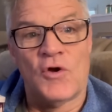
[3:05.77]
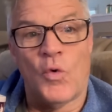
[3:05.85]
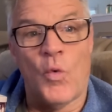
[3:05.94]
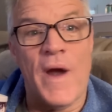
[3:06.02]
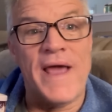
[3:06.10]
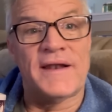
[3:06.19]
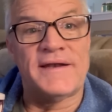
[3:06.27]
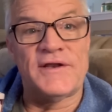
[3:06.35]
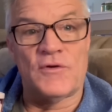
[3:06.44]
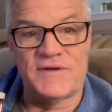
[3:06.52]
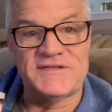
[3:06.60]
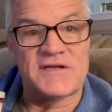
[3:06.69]
Waylon, you
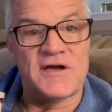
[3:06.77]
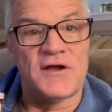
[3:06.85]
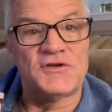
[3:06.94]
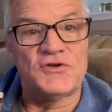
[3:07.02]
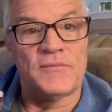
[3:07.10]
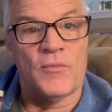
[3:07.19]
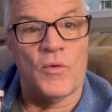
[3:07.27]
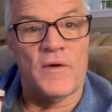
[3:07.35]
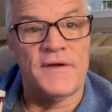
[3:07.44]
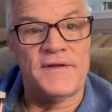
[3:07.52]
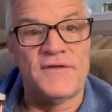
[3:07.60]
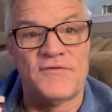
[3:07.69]
know, he's a country boy,
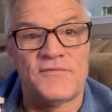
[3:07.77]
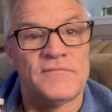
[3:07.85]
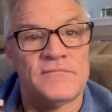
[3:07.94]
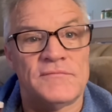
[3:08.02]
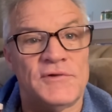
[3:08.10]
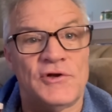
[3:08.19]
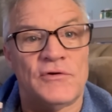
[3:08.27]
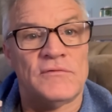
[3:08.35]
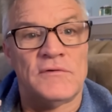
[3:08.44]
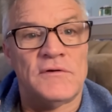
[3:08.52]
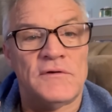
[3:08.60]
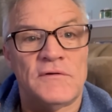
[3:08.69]
and he's, you know,
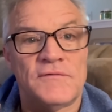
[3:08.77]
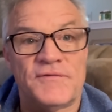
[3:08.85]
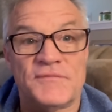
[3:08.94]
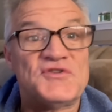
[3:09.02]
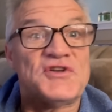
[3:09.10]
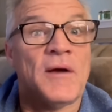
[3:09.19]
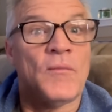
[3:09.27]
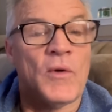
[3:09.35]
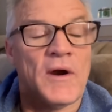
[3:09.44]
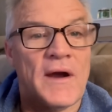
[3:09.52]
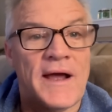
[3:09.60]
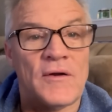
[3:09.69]
from
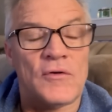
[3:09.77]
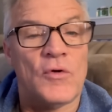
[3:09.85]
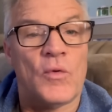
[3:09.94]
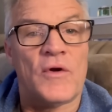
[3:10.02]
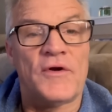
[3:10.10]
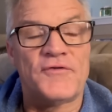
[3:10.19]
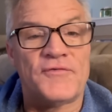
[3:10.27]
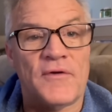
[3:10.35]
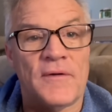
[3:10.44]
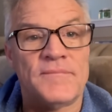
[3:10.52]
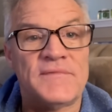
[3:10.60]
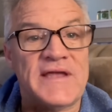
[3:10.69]
somewhere. I don't know where he's
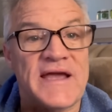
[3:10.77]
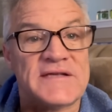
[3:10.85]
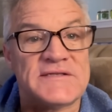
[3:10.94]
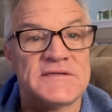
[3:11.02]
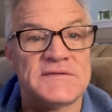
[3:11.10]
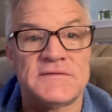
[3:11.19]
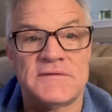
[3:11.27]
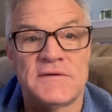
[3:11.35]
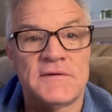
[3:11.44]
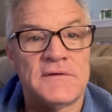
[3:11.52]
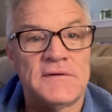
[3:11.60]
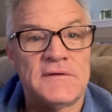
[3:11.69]
from, Texas,
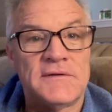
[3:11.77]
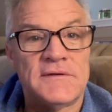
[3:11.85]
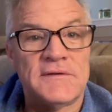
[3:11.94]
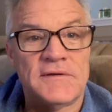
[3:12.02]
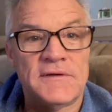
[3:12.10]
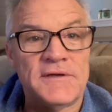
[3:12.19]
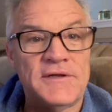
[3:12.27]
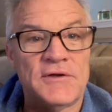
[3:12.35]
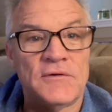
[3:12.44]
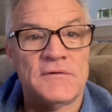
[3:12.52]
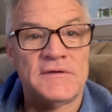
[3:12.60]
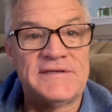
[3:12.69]
you
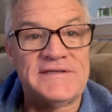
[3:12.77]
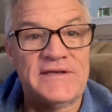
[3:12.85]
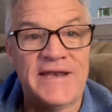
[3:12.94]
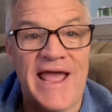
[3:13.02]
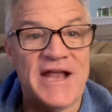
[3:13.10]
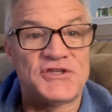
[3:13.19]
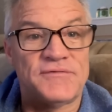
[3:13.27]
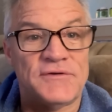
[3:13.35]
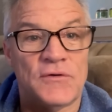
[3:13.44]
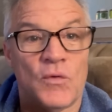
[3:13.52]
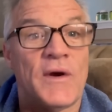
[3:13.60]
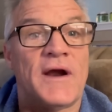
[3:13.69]
know,
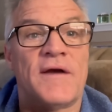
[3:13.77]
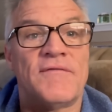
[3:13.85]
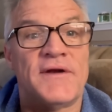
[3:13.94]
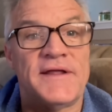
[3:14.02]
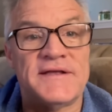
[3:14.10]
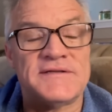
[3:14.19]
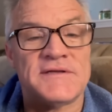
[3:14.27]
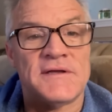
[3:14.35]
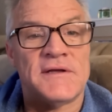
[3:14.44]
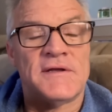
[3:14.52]
Nashville, wherever it is.